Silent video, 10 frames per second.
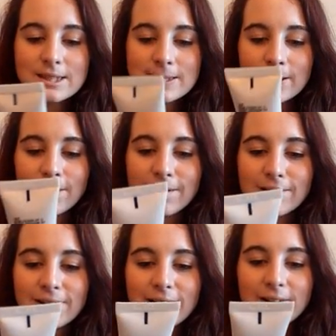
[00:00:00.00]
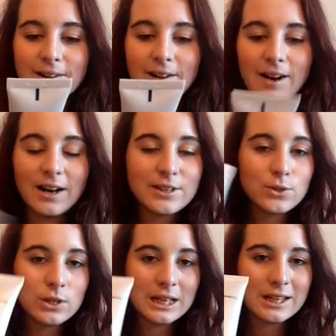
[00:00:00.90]
So I
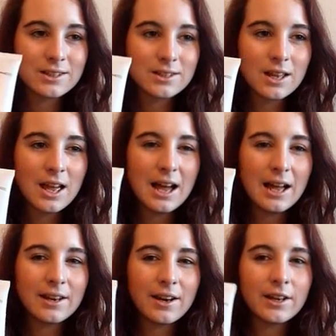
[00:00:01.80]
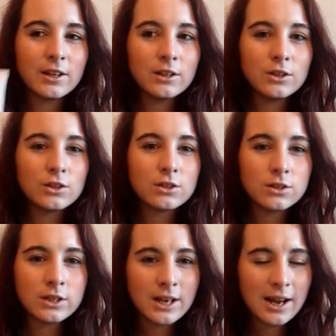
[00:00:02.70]
saw this, and I
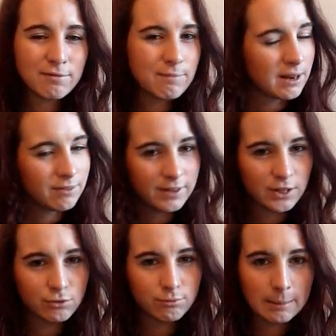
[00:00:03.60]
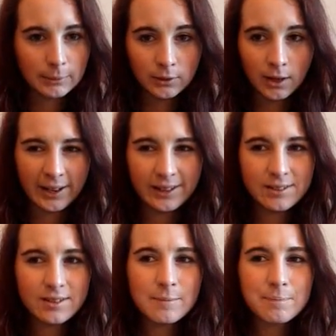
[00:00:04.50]
did have Benefit's Rebel
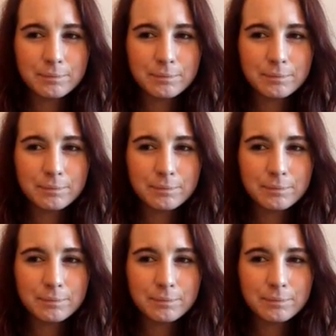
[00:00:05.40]
Light,